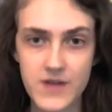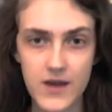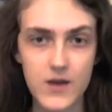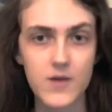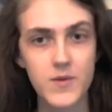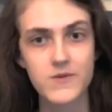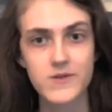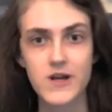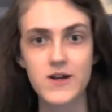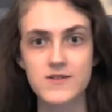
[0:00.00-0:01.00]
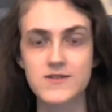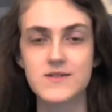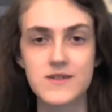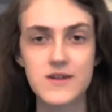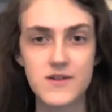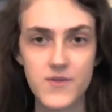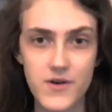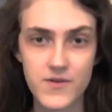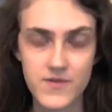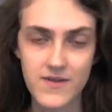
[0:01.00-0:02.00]
care about sharks and to get
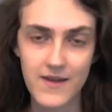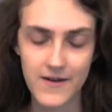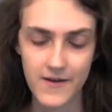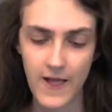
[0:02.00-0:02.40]
involved in that.